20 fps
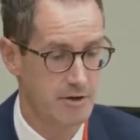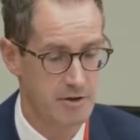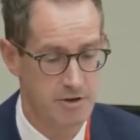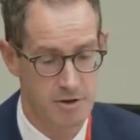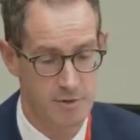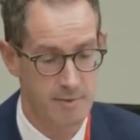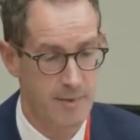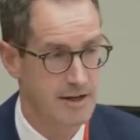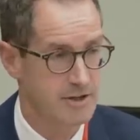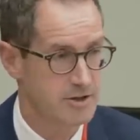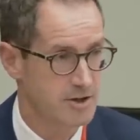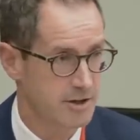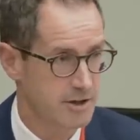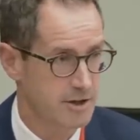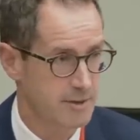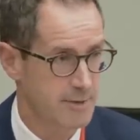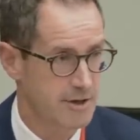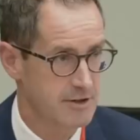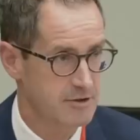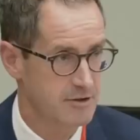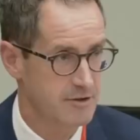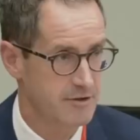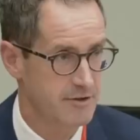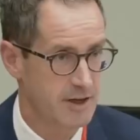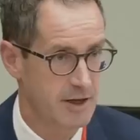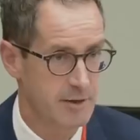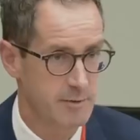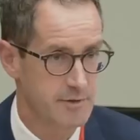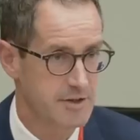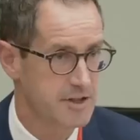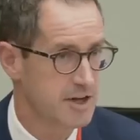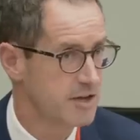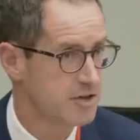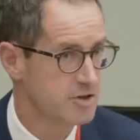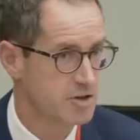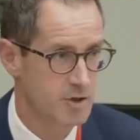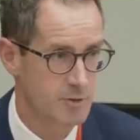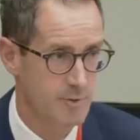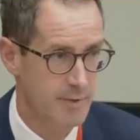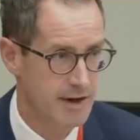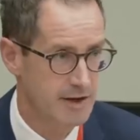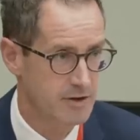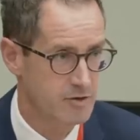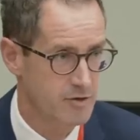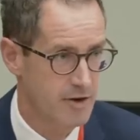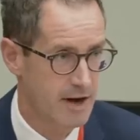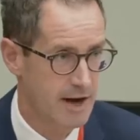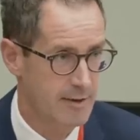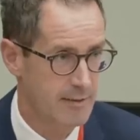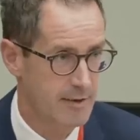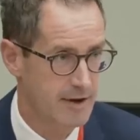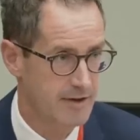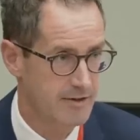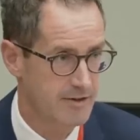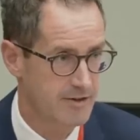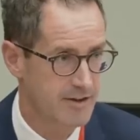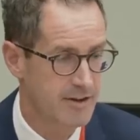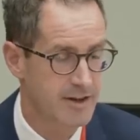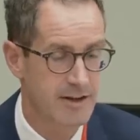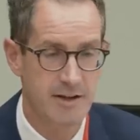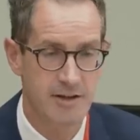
to make documentary films, to make dramas,